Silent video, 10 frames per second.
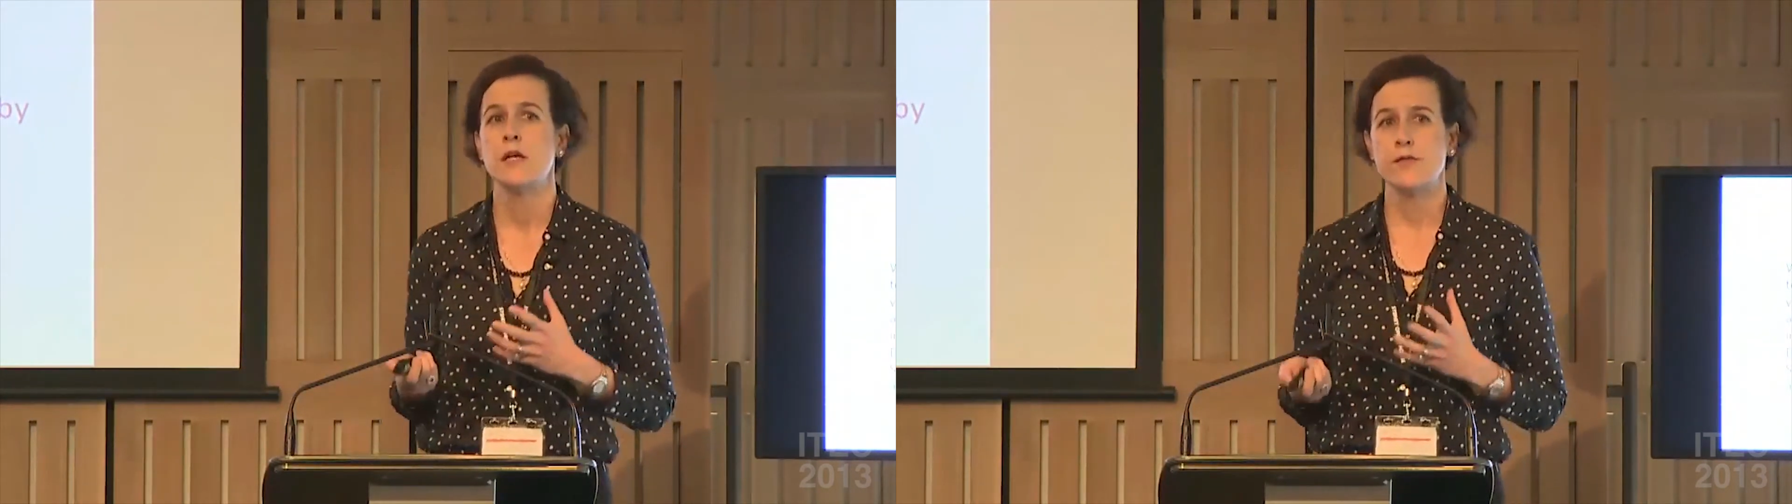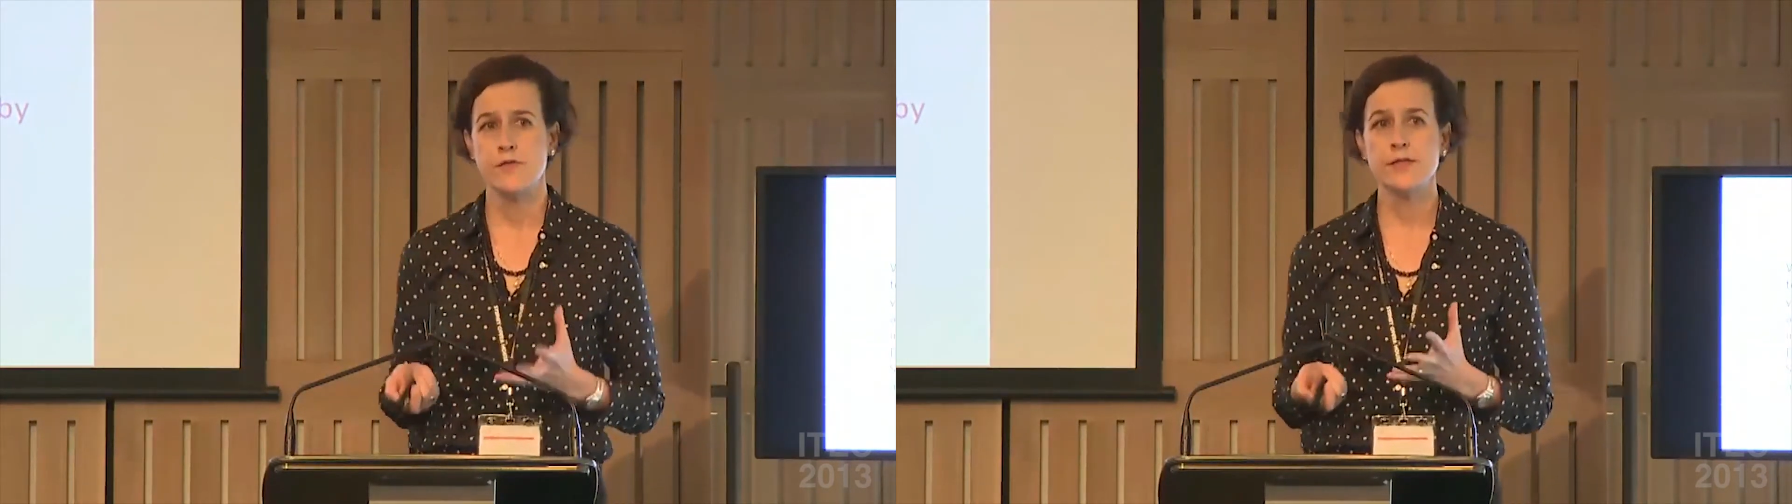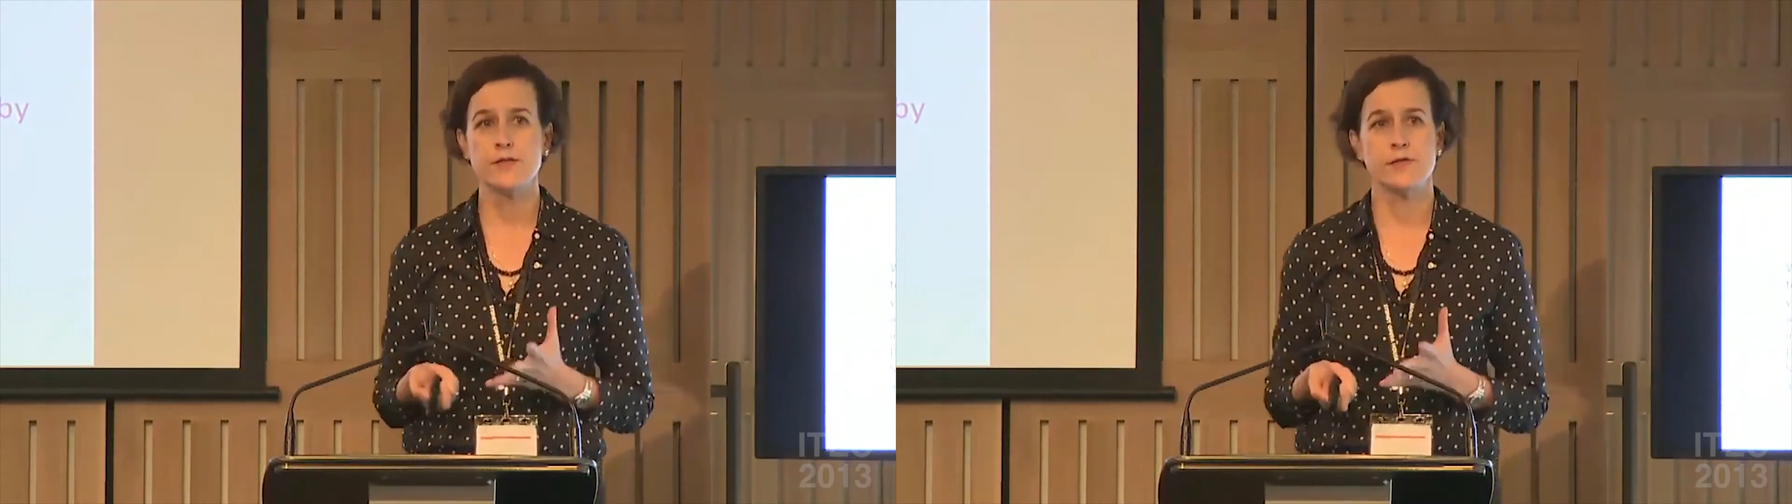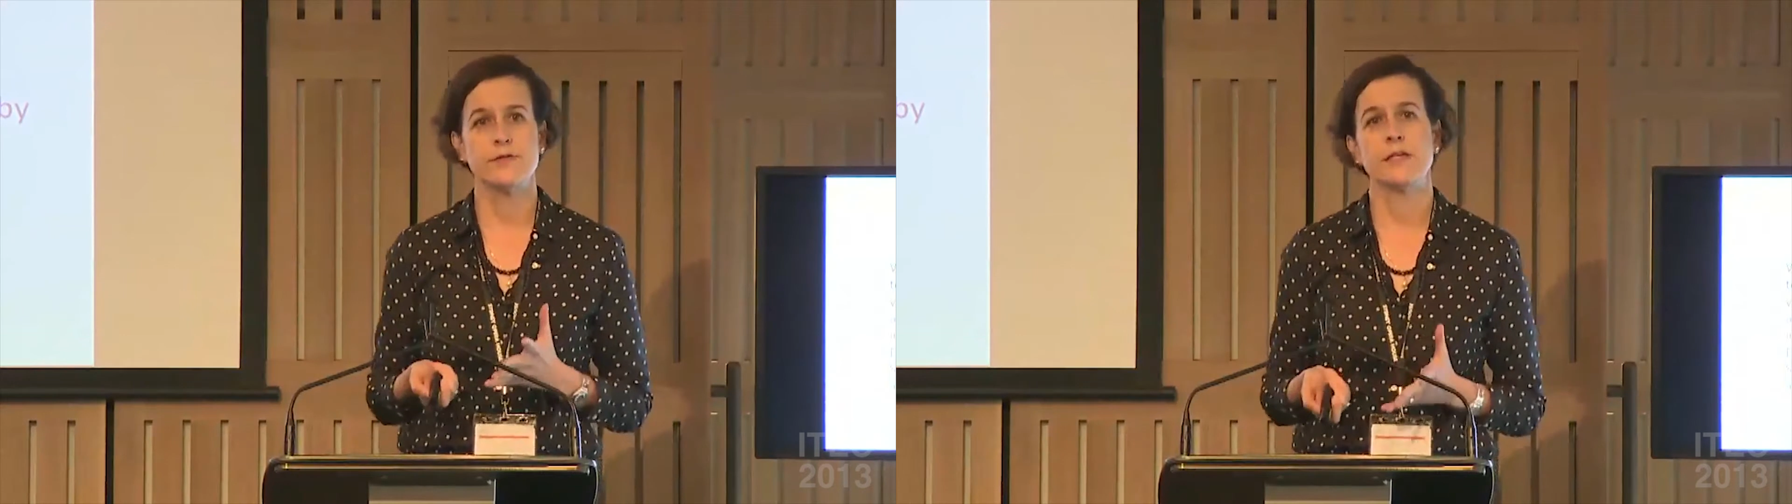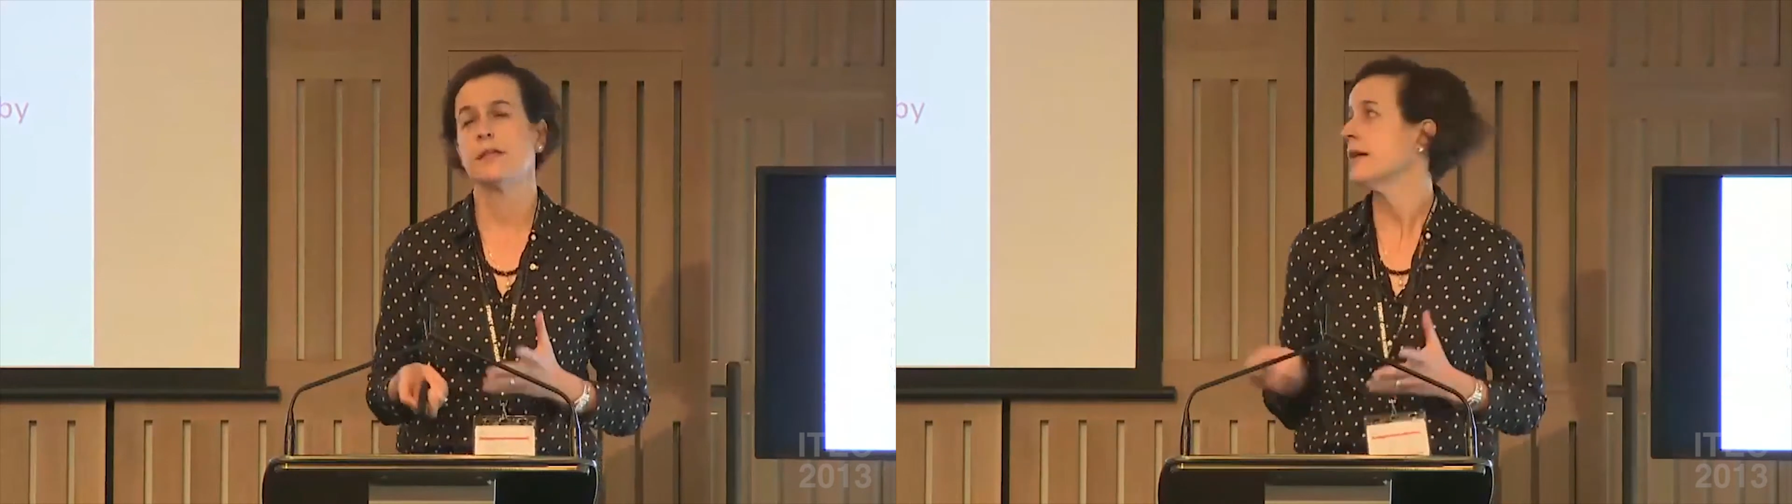and this sort
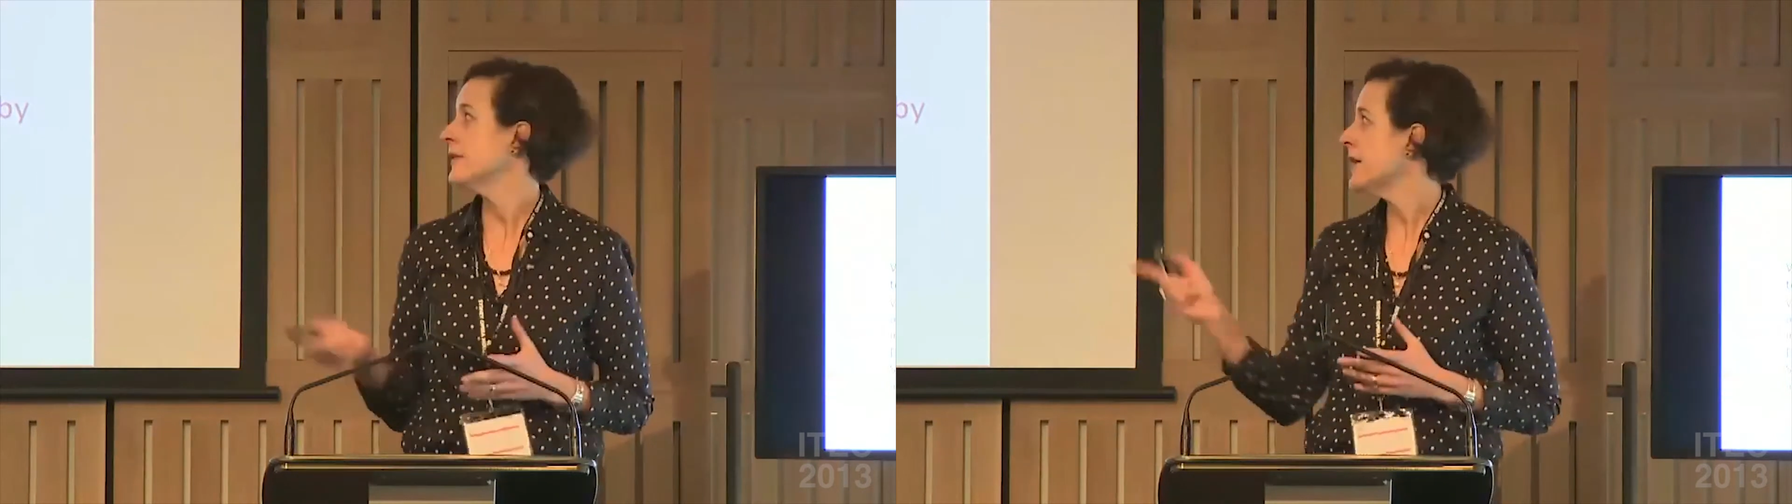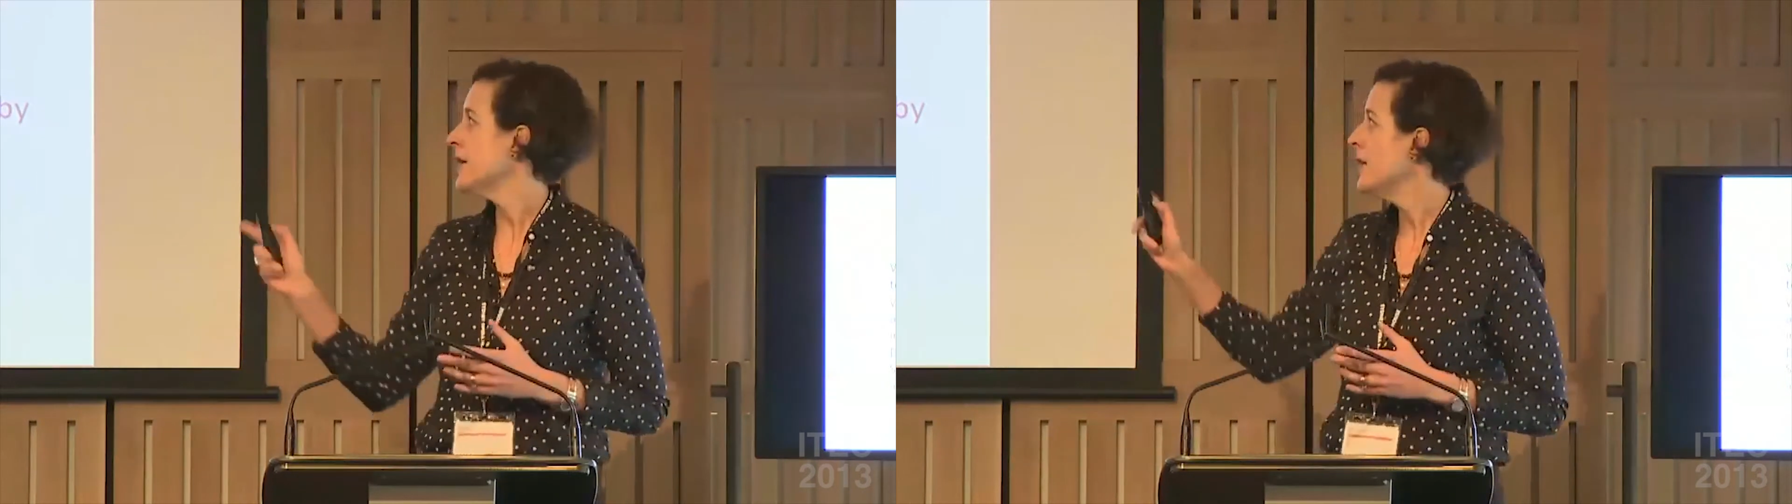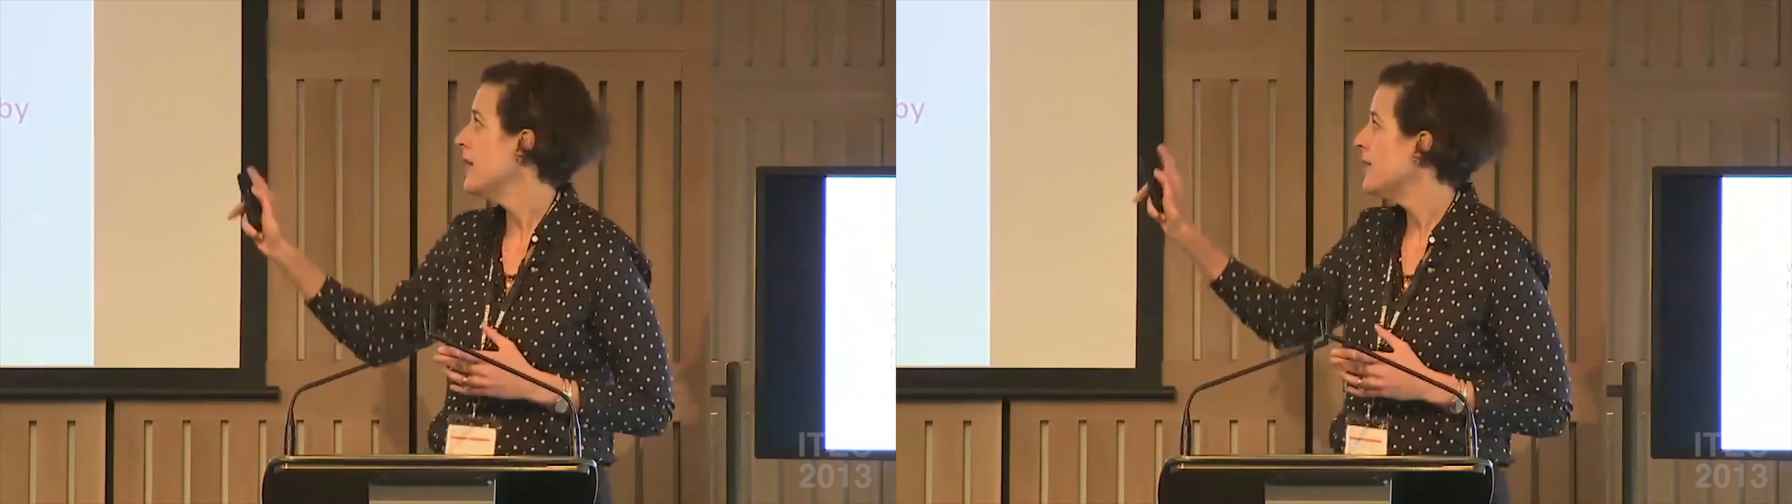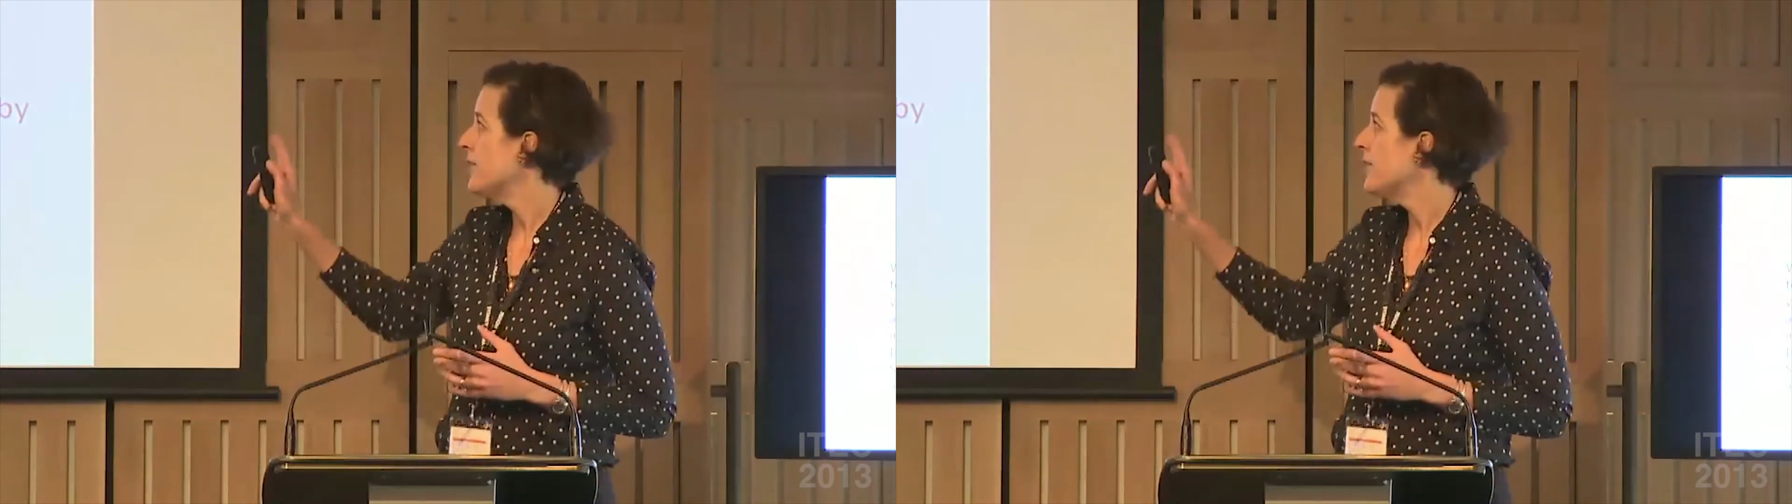of thing, that the